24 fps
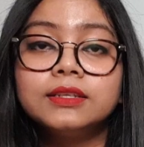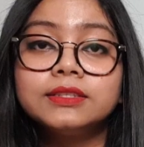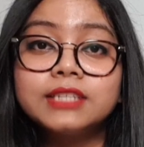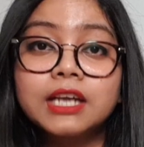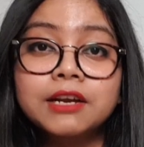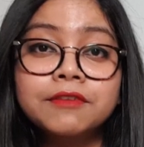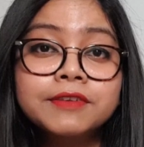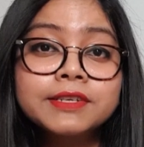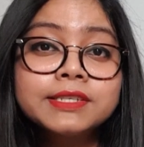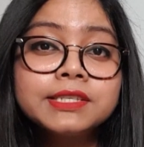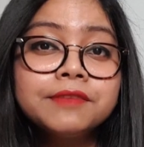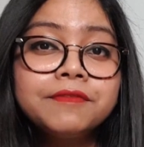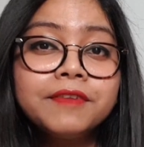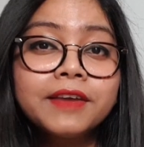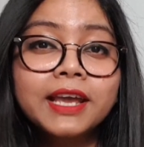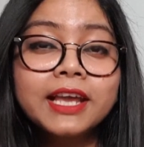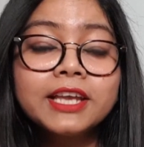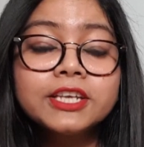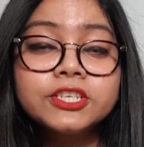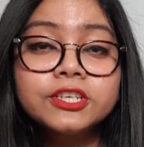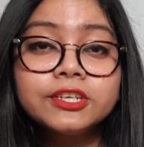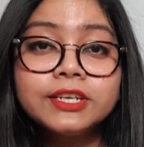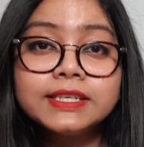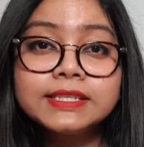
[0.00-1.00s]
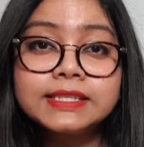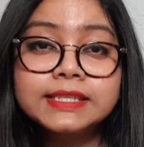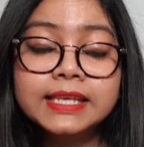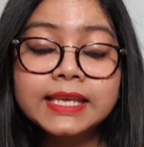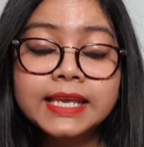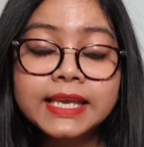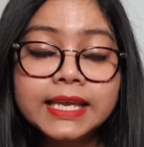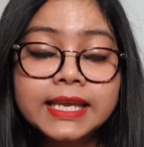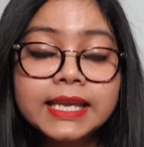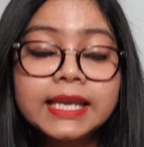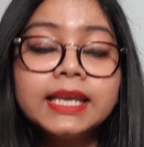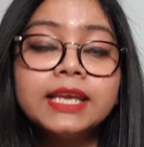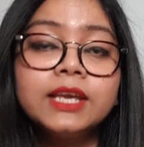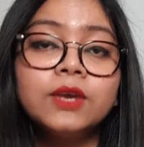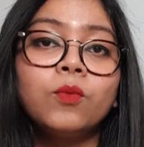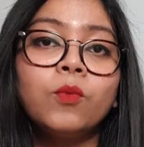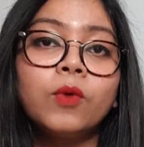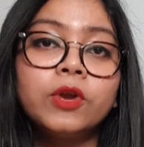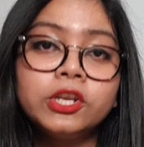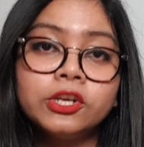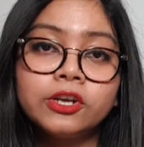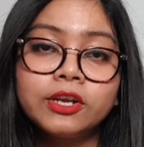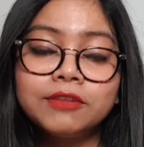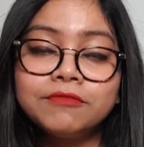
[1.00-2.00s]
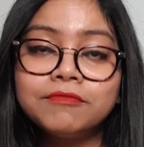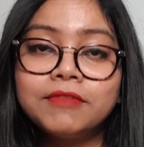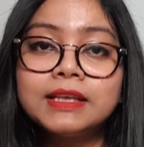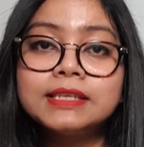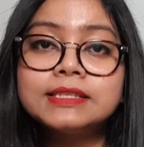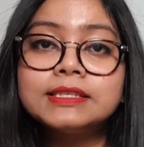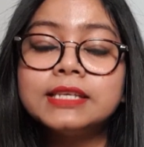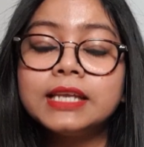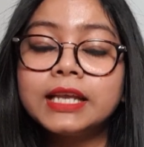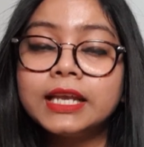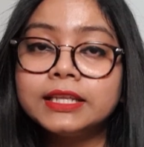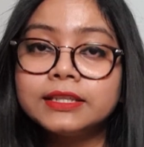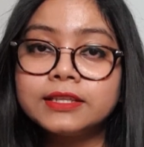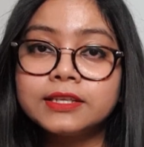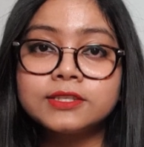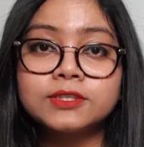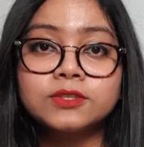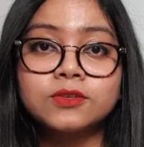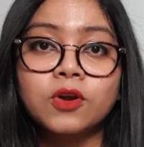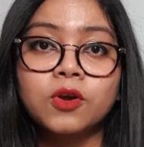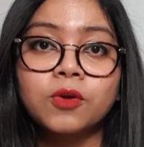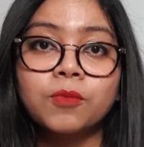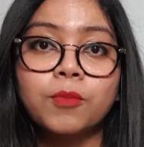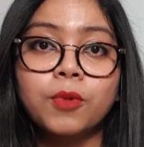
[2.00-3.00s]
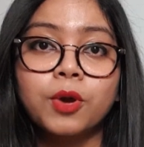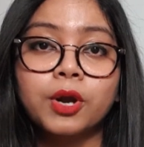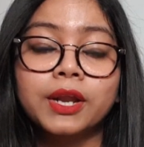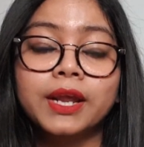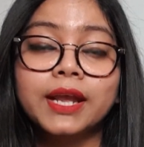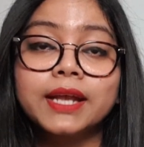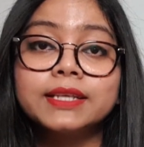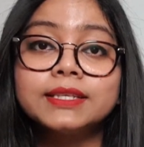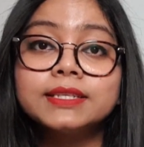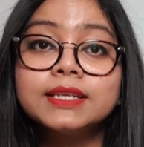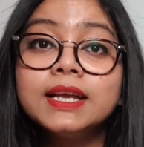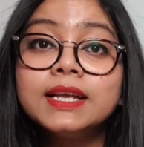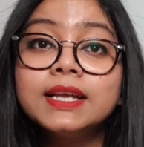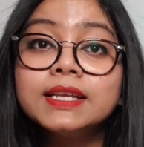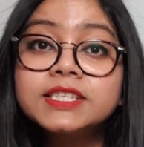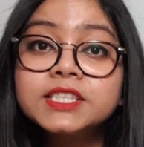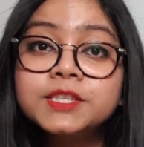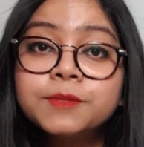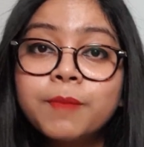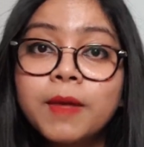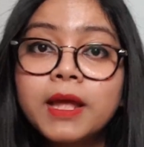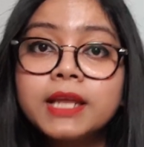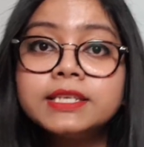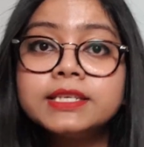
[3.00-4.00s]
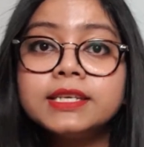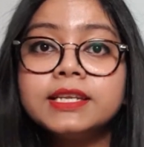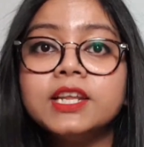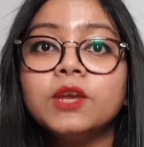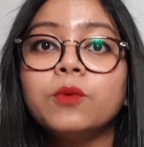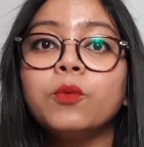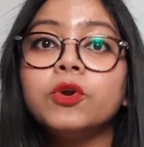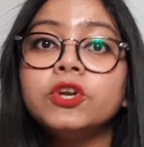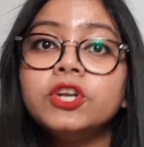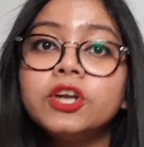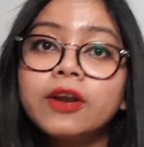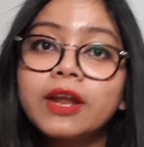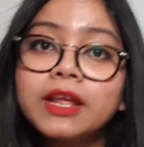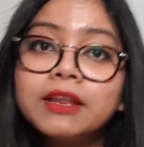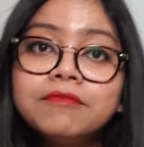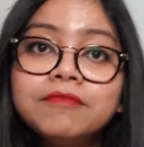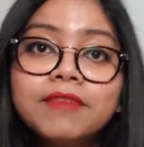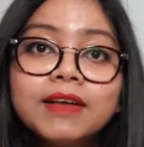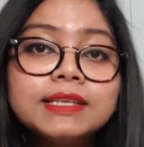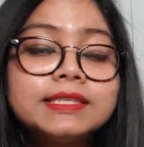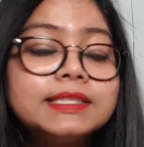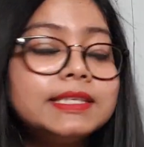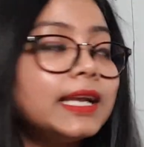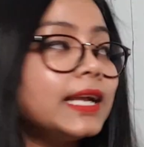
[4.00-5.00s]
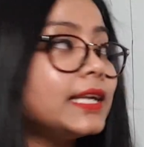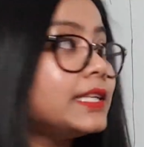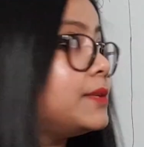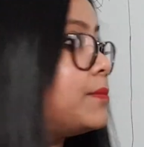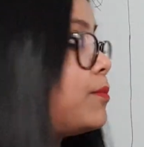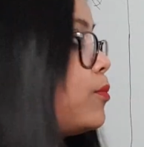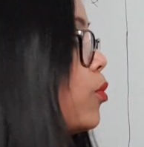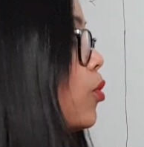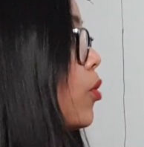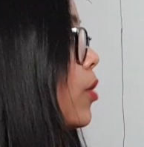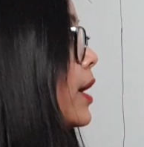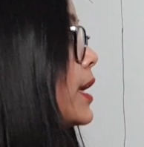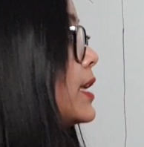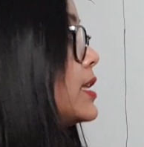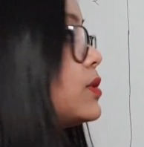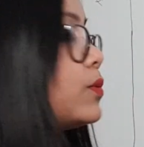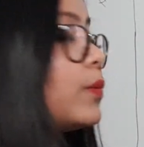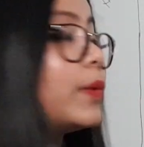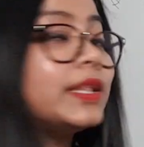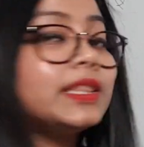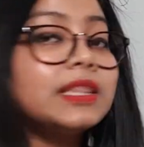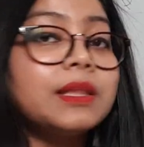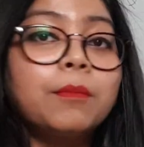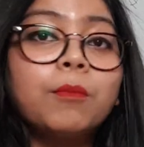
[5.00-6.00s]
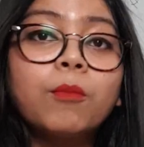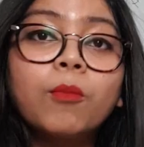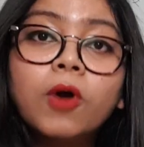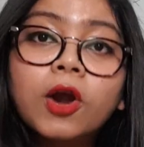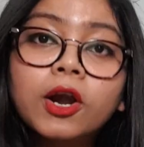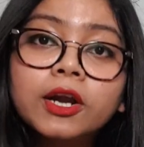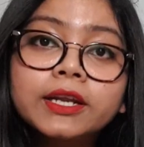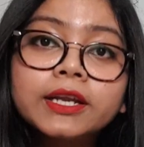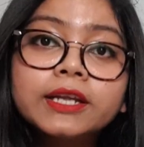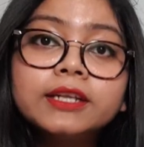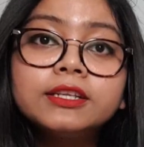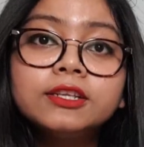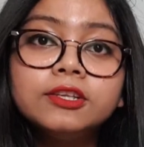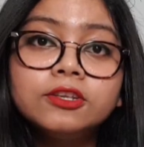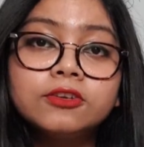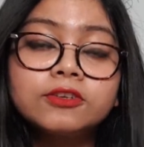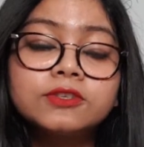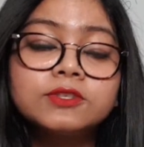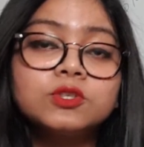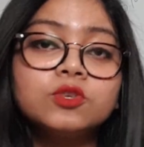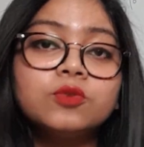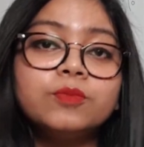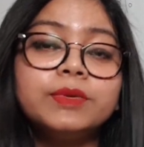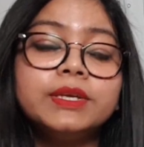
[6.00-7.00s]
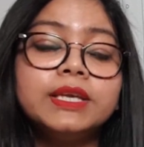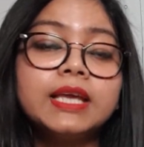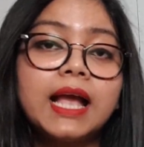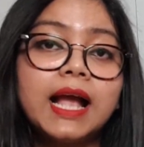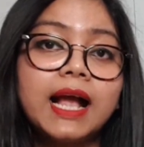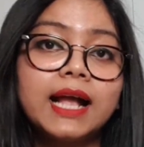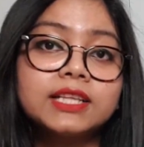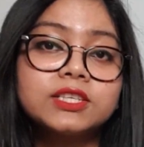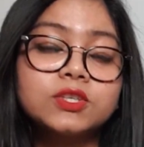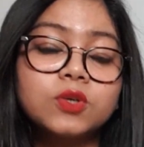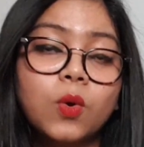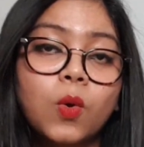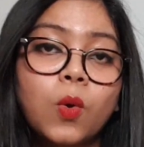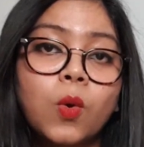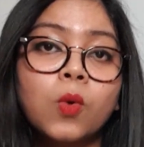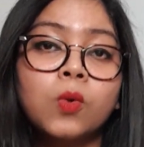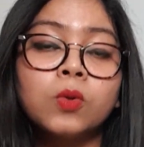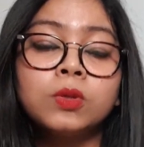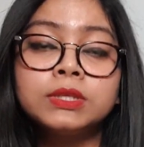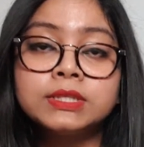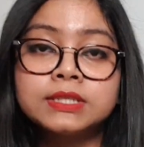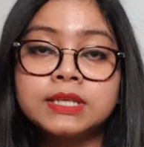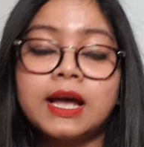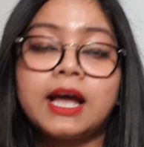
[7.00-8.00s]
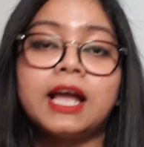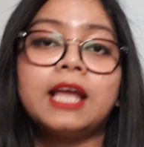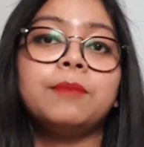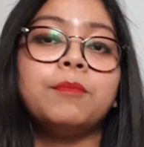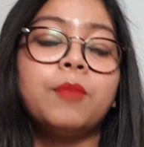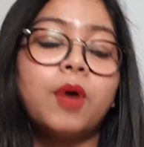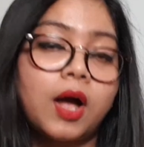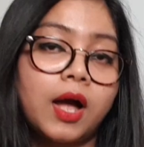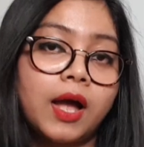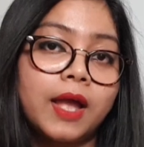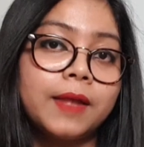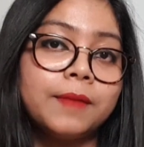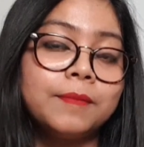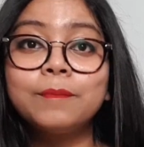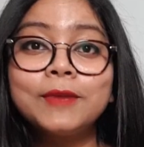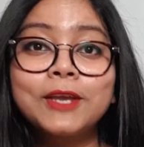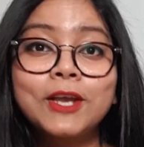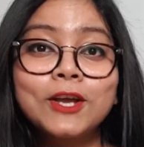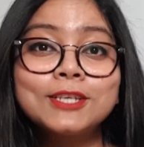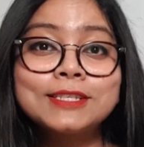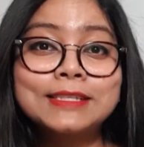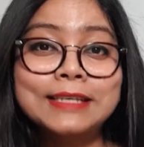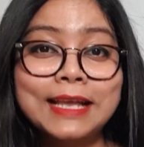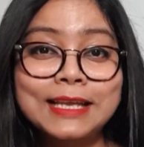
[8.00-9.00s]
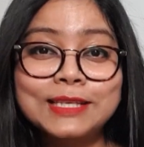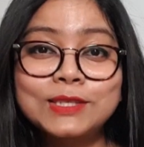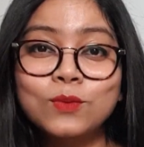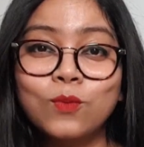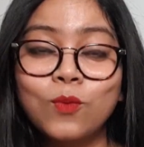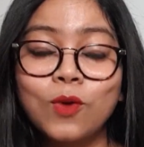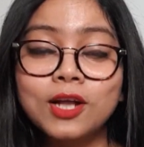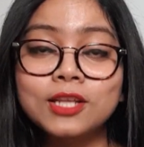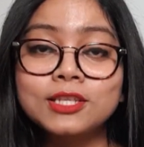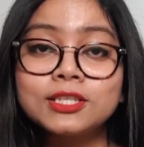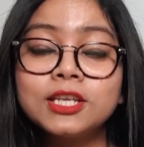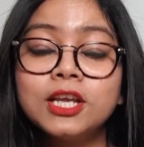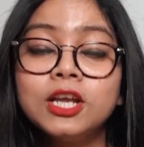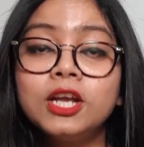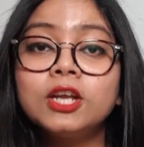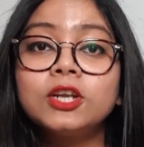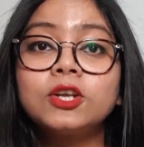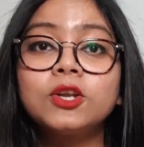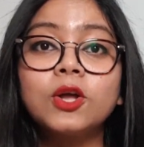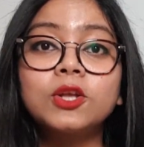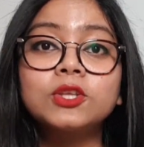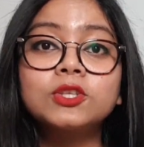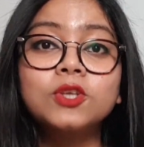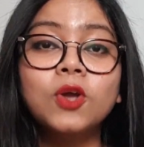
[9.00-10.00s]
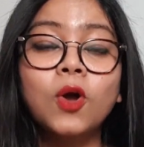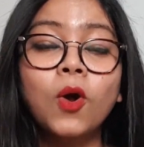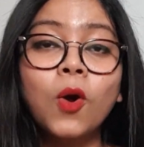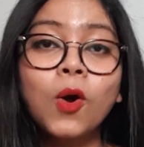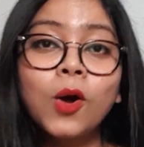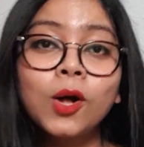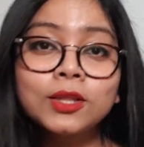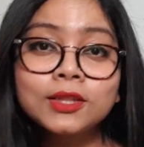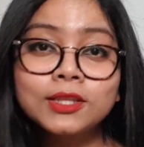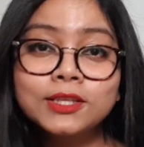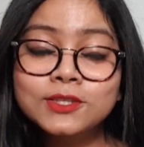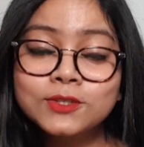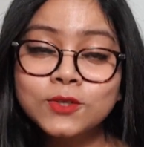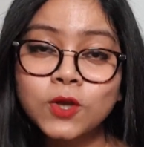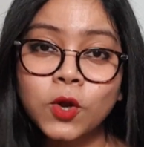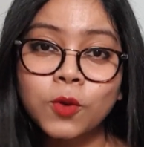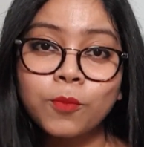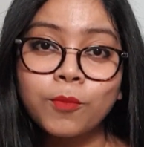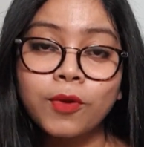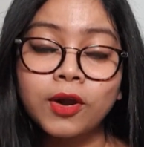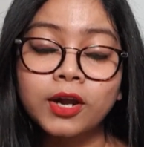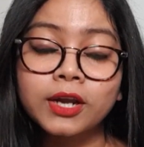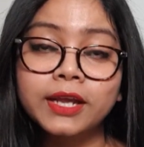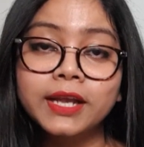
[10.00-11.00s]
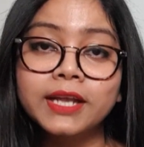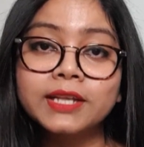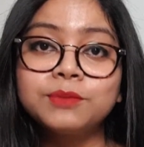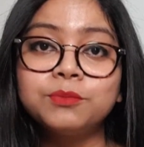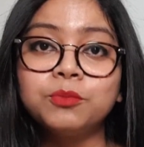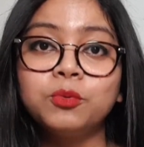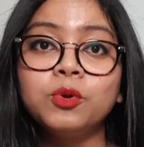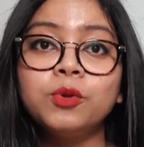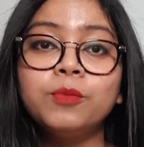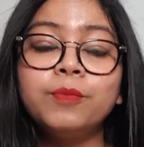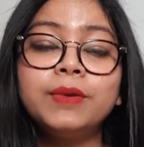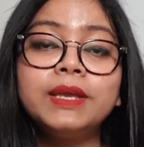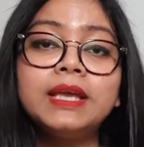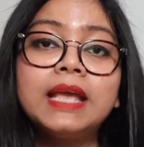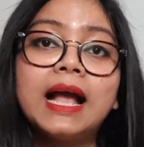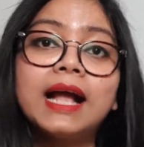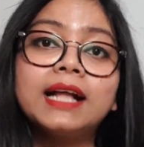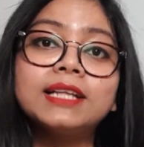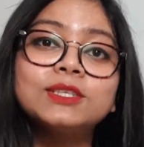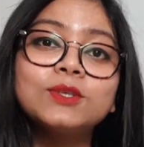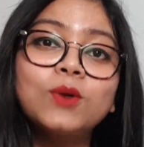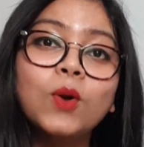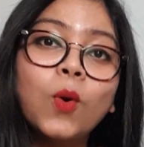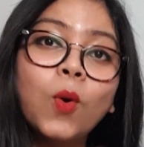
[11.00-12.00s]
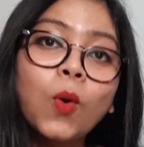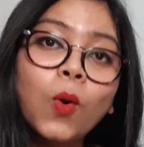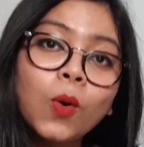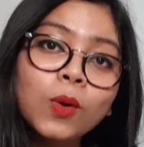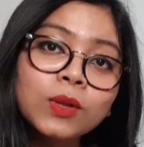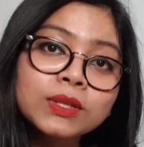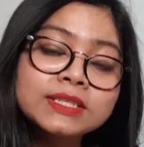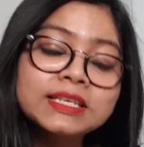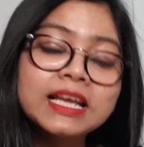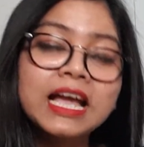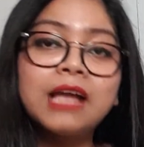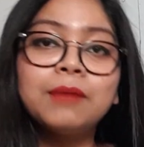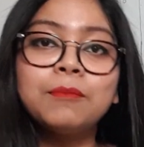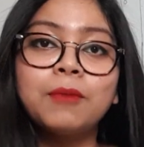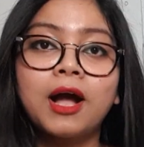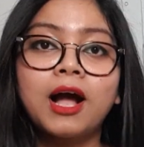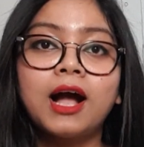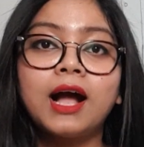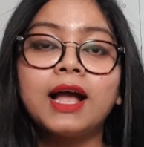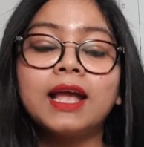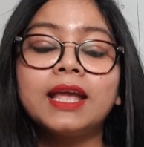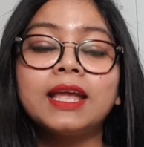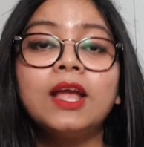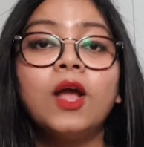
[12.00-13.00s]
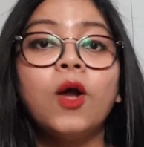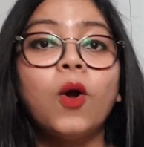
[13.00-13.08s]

Diversification is key when you're investing in the stock market, especially when you're investing at a point when the market looks to be at all-time high. Because guess what? Not all the stock market will be at all-time high